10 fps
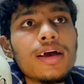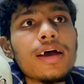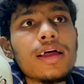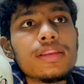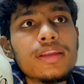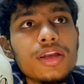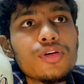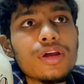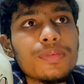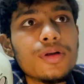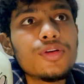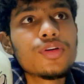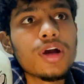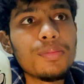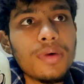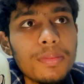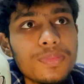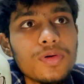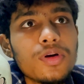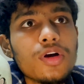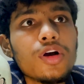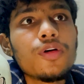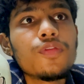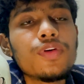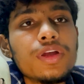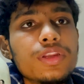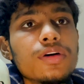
and then you're able to come up with